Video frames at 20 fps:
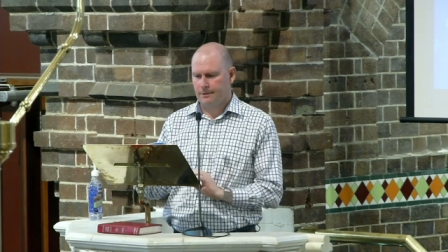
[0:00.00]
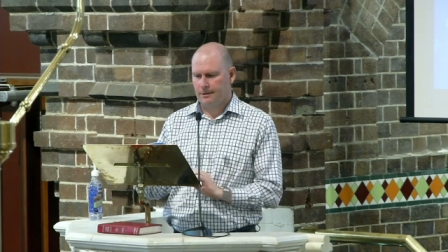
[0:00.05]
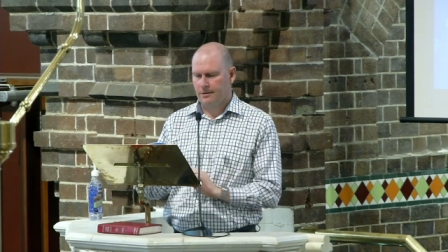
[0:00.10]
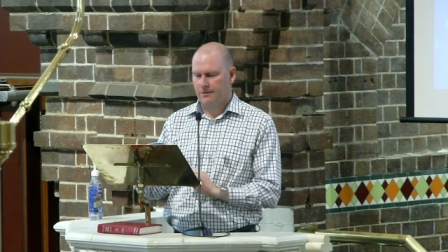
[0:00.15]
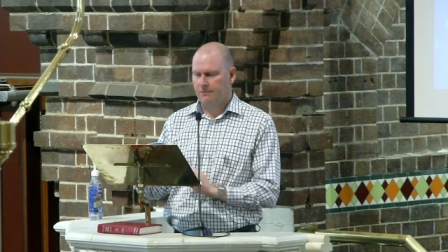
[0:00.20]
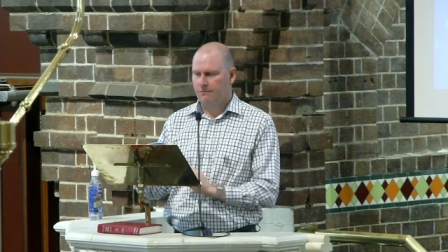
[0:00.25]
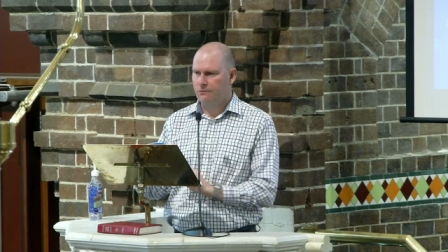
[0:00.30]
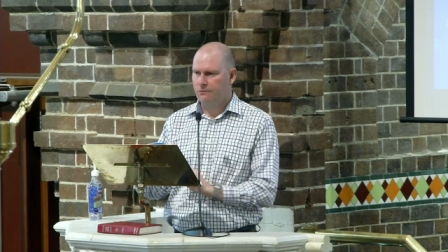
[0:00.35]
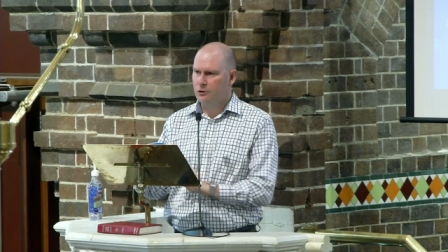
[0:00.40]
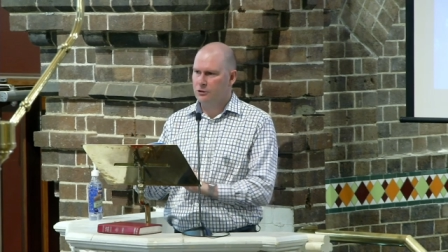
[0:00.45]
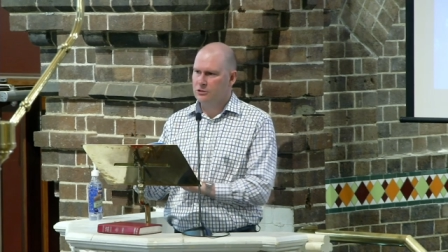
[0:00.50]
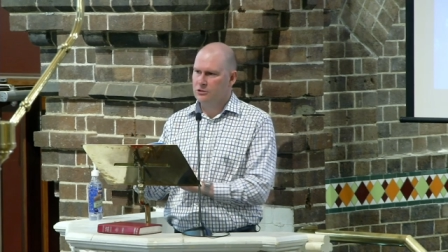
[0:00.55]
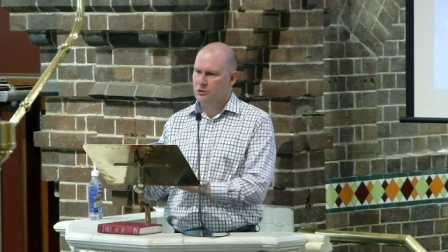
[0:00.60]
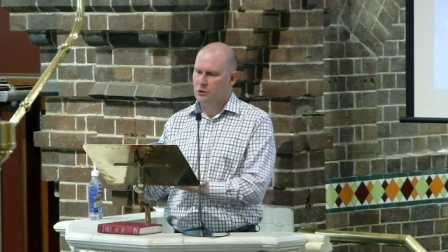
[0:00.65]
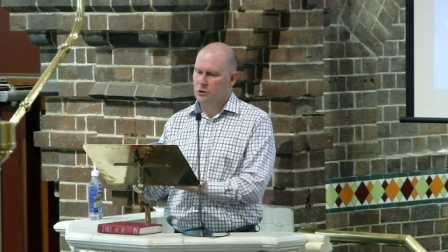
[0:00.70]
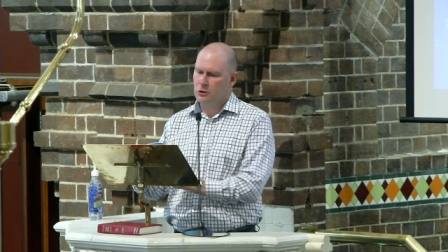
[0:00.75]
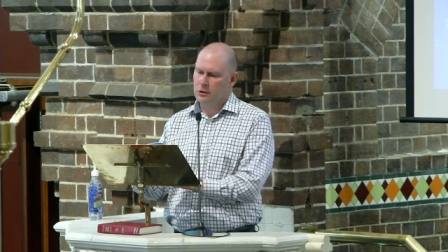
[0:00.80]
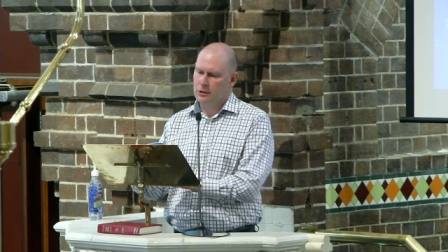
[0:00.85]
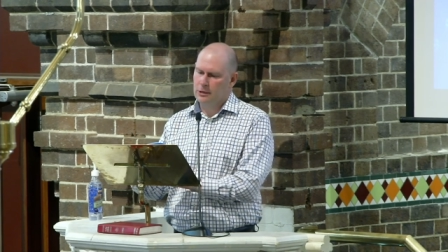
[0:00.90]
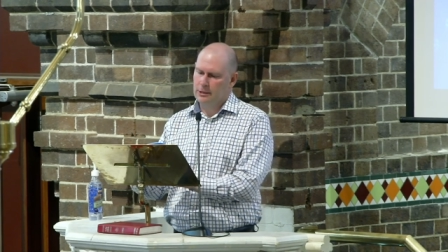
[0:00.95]
Verse
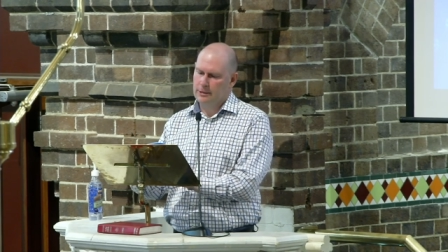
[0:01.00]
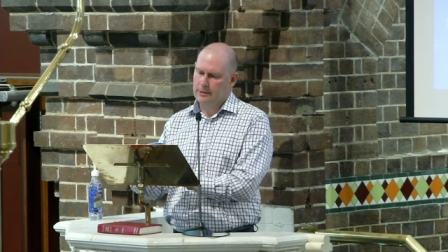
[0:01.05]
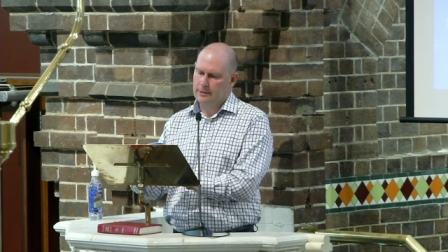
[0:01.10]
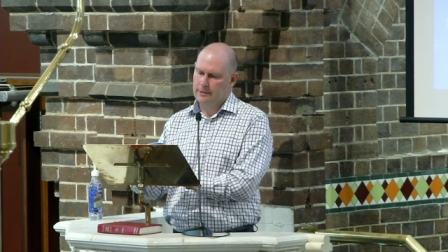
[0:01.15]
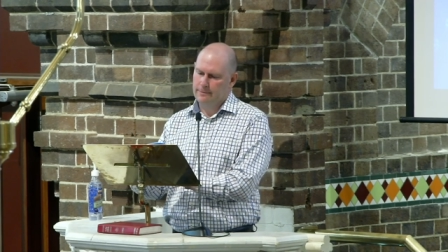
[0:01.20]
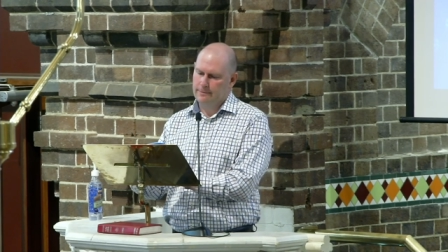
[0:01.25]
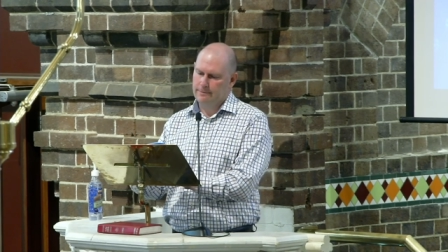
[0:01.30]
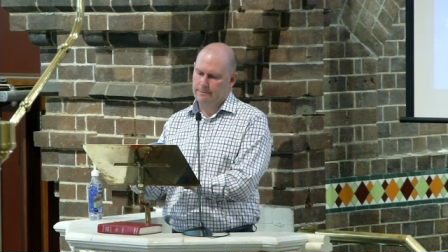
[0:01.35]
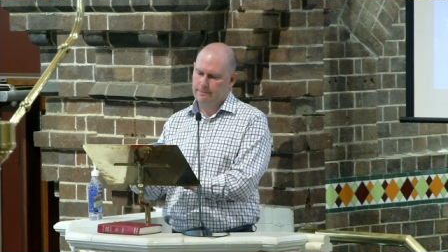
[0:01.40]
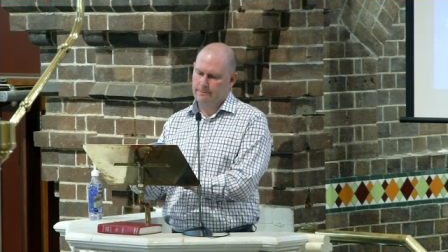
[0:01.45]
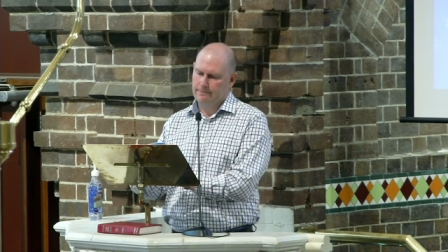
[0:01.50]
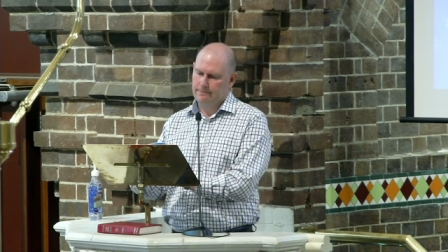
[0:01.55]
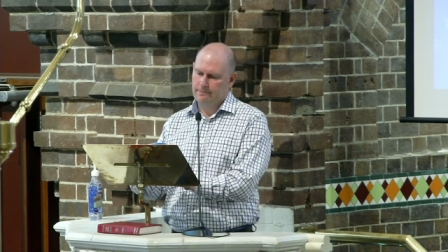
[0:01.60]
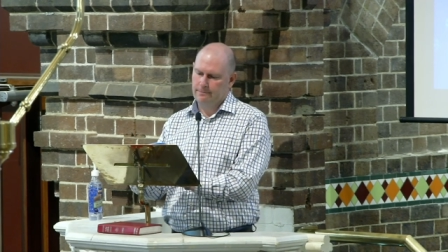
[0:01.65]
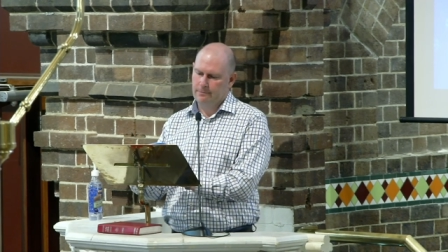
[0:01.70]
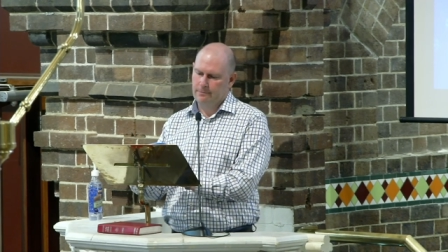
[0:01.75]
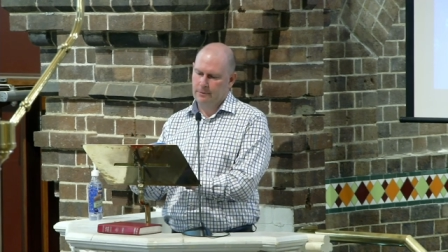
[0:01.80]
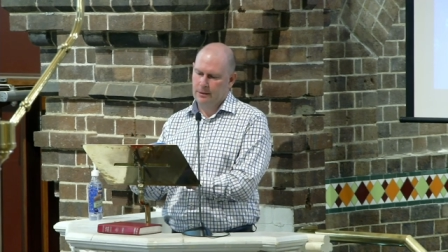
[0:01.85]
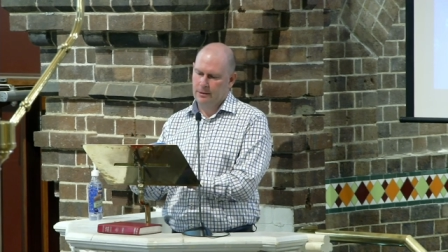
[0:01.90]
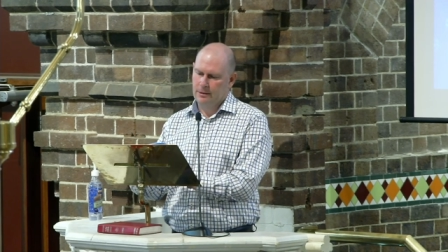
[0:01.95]
30
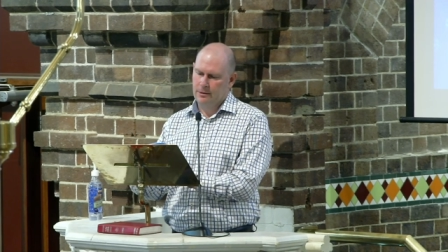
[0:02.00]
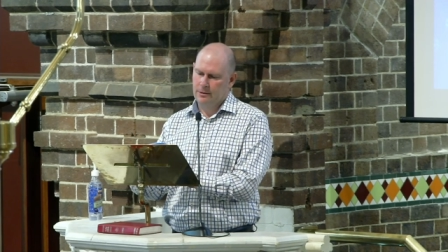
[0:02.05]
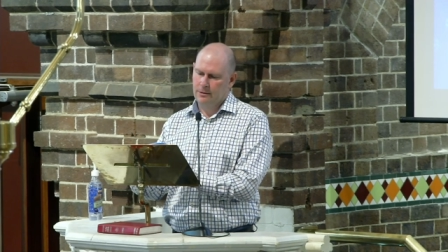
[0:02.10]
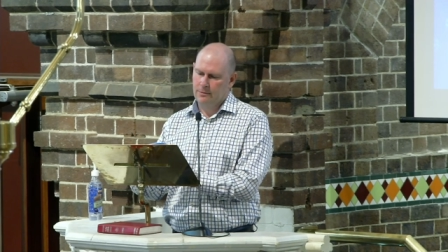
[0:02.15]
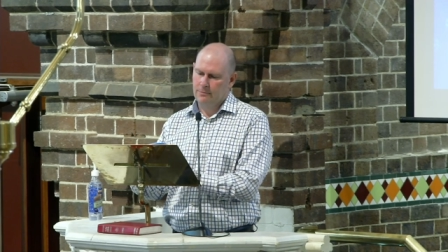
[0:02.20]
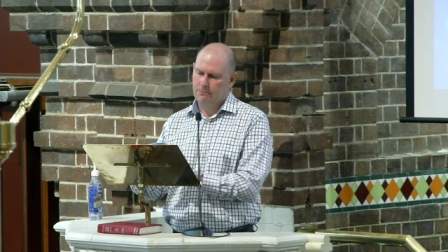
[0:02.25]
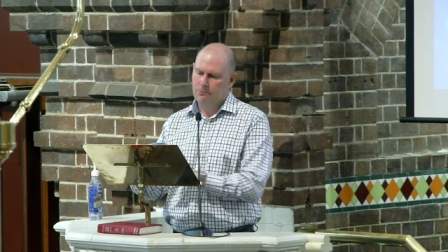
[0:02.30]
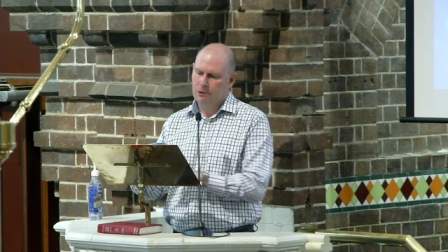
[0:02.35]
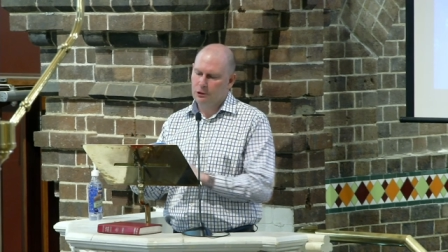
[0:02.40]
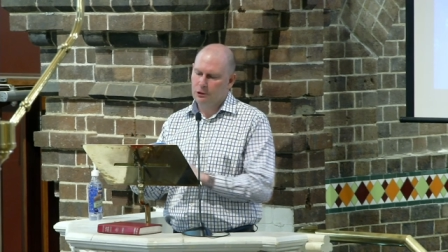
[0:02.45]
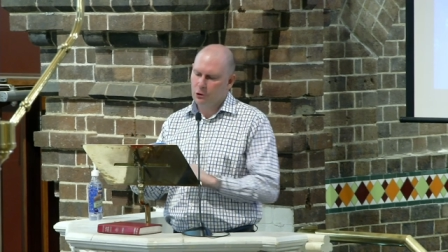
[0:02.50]
But